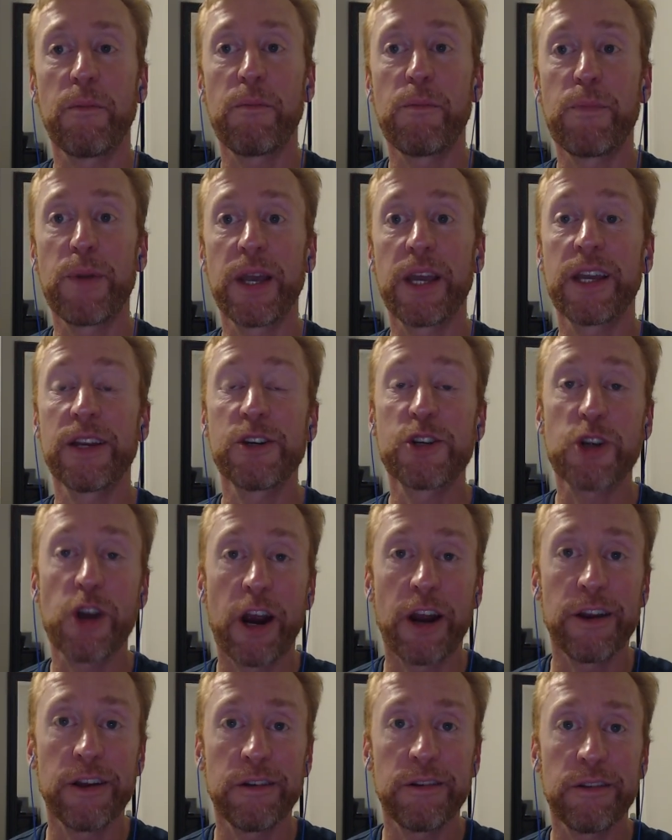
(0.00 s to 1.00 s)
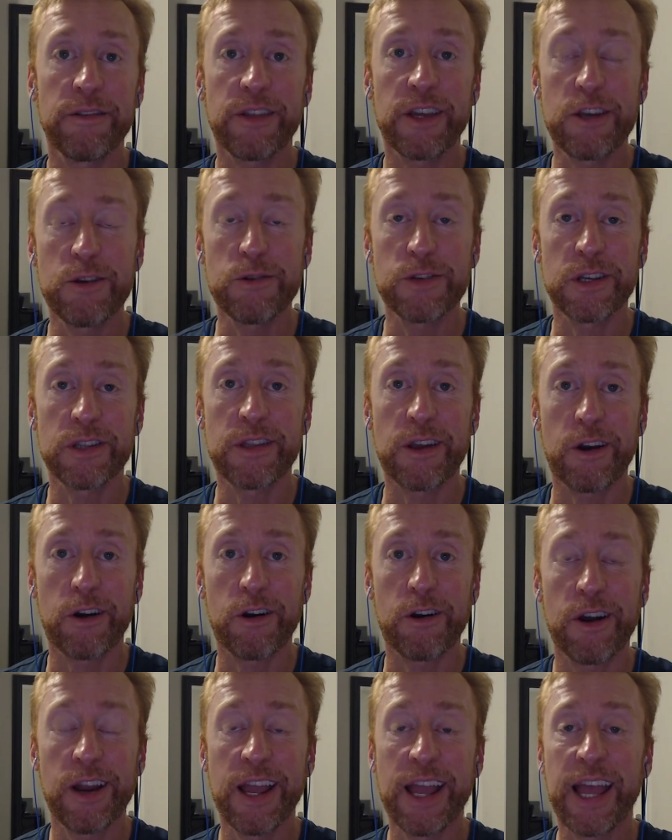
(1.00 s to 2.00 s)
big in China. They use it there.